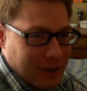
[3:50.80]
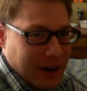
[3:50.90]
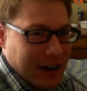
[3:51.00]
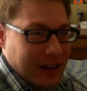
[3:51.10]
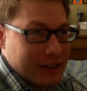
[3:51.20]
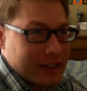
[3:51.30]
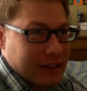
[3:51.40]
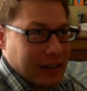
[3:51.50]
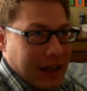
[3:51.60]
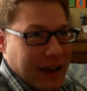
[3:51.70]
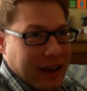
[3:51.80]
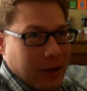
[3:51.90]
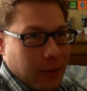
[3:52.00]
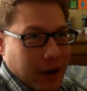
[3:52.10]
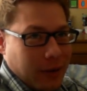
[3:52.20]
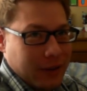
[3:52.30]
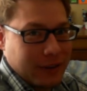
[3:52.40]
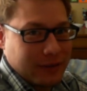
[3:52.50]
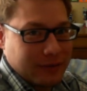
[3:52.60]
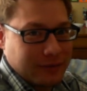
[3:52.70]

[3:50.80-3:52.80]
I'm not gonna just lie about it.